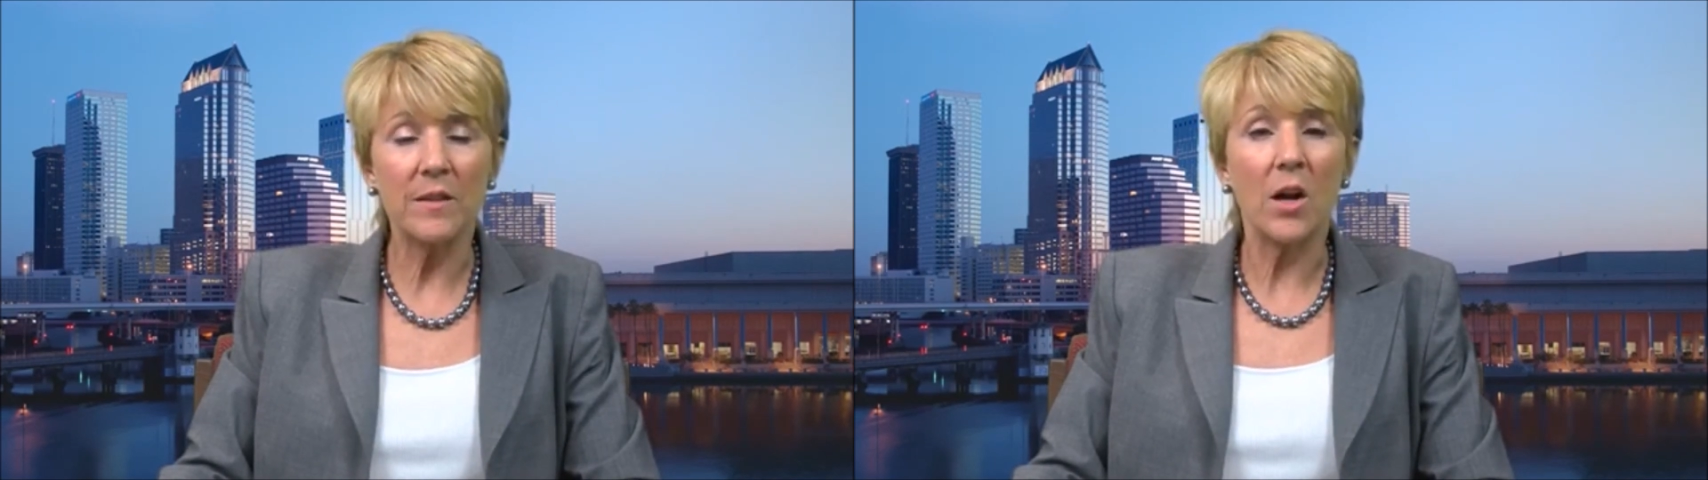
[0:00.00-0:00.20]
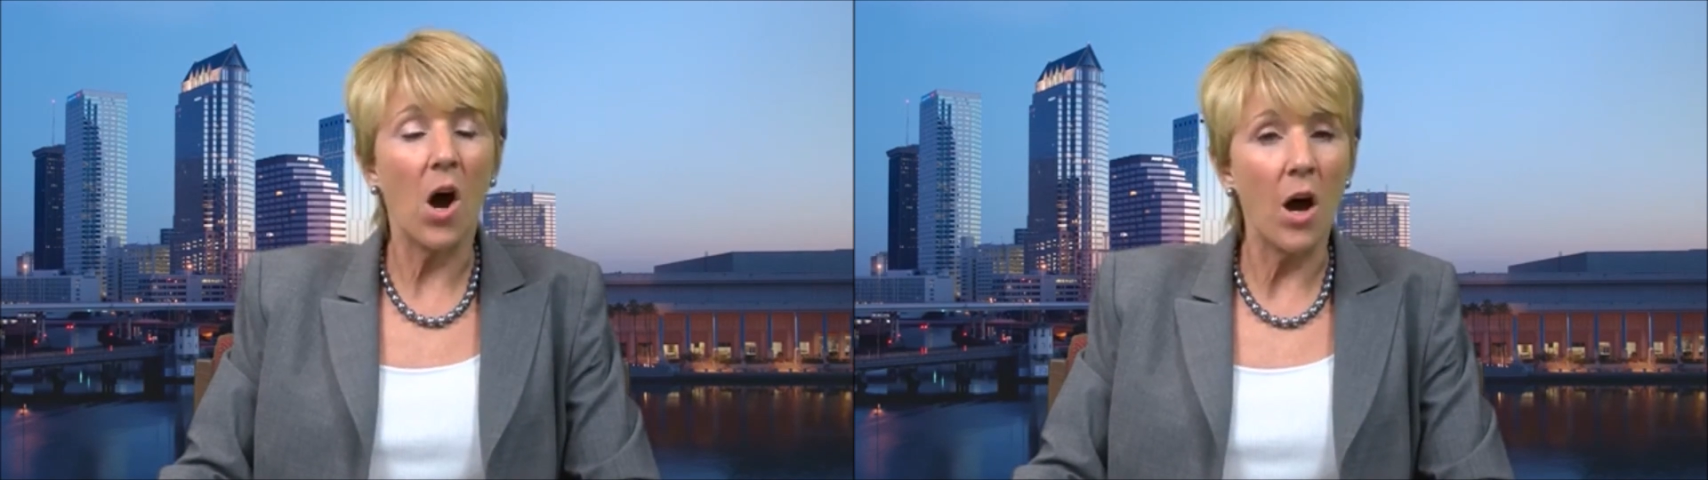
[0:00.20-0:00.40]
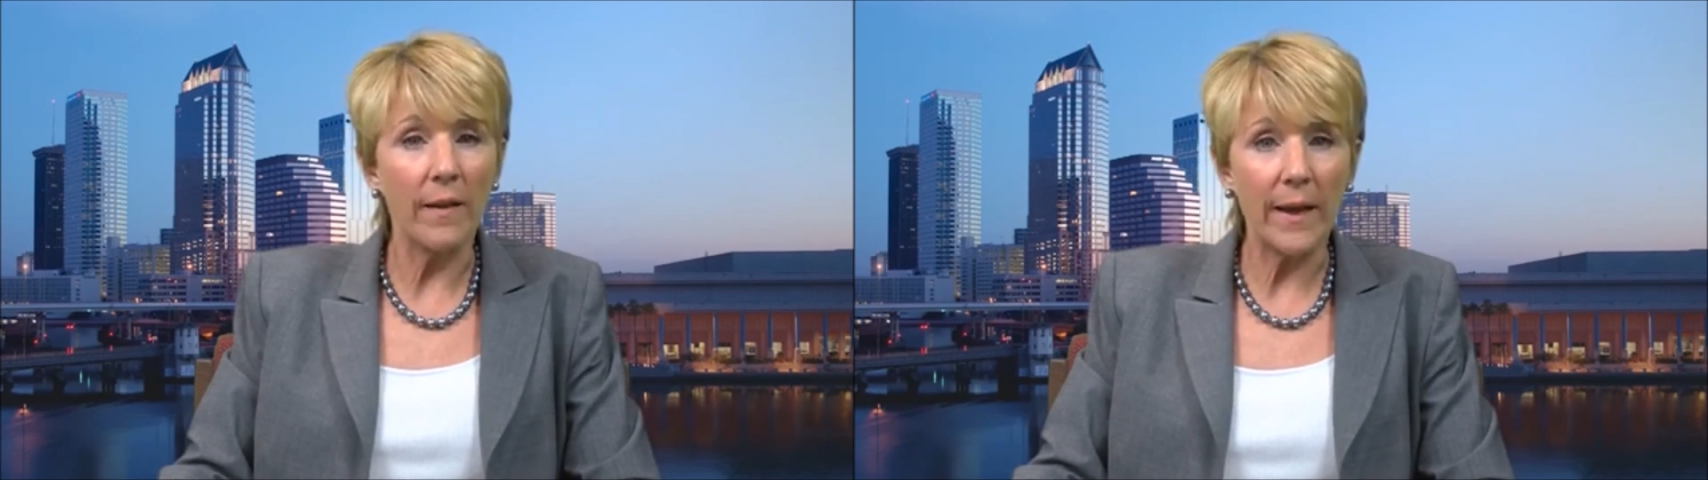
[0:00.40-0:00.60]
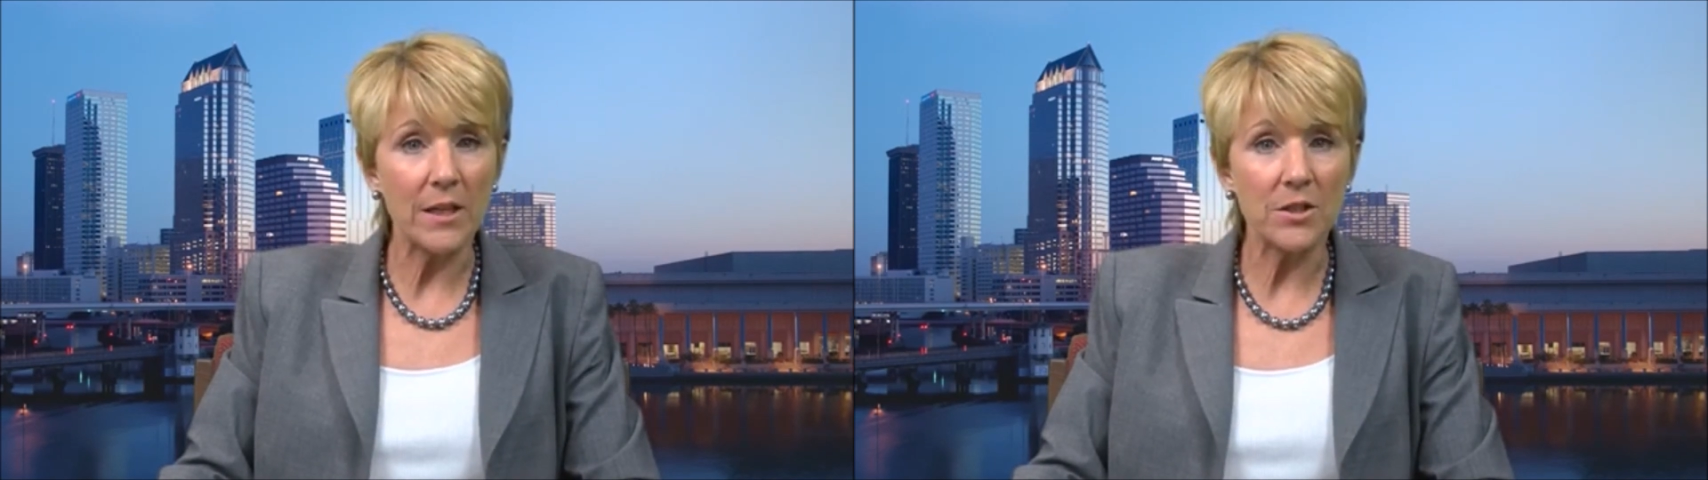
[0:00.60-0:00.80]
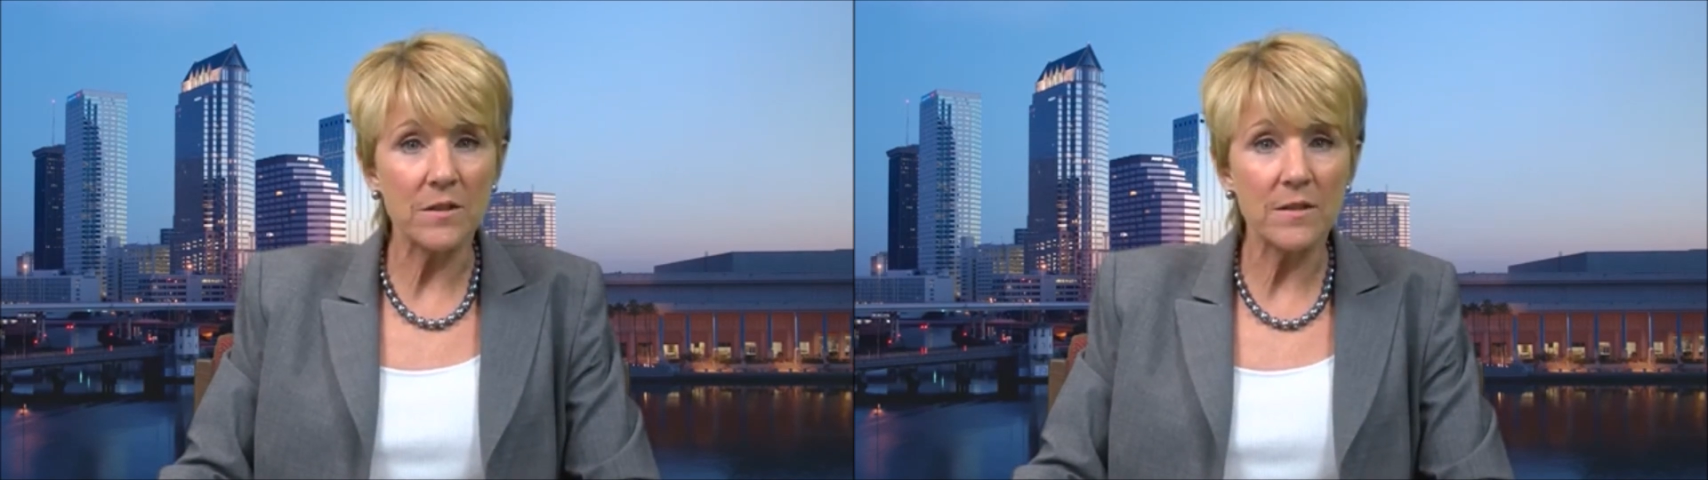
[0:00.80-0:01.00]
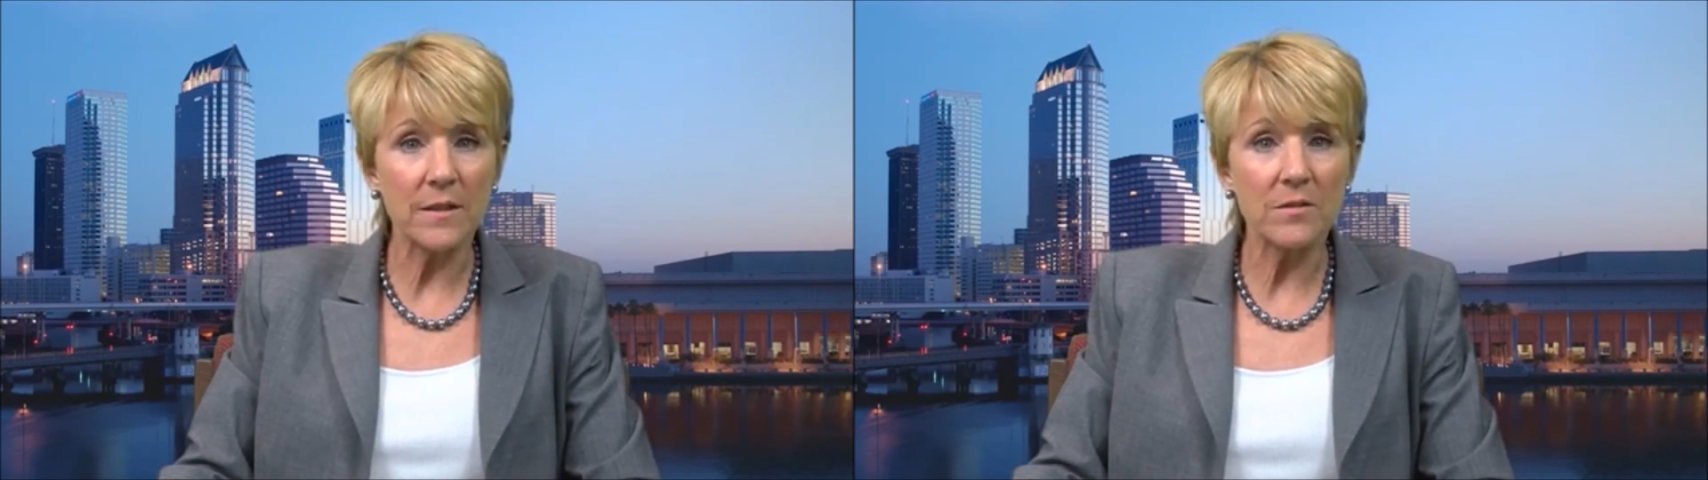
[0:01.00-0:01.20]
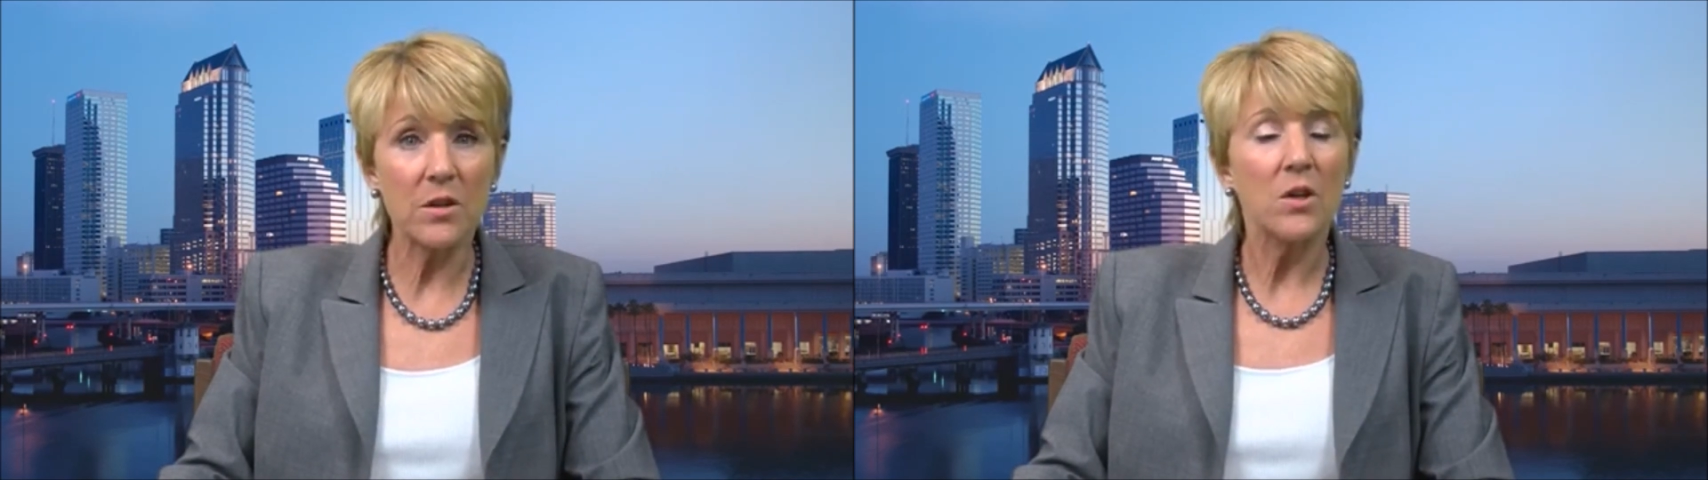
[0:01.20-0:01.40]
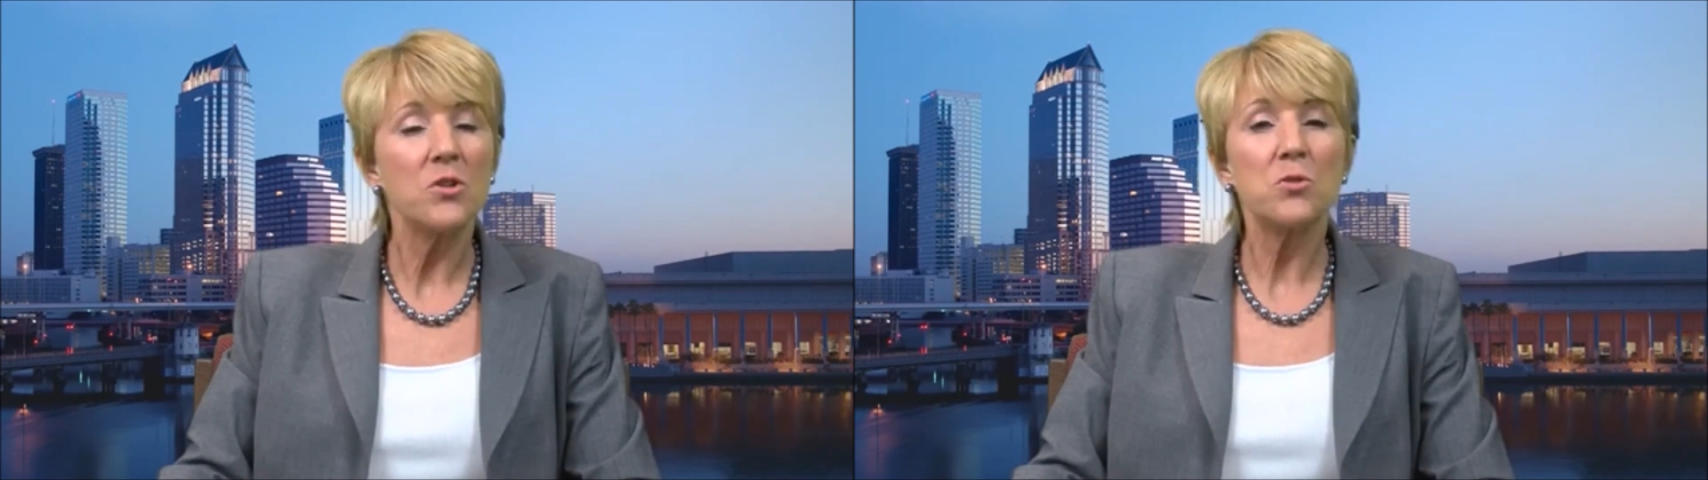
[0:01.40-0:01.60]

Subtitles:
that all agencies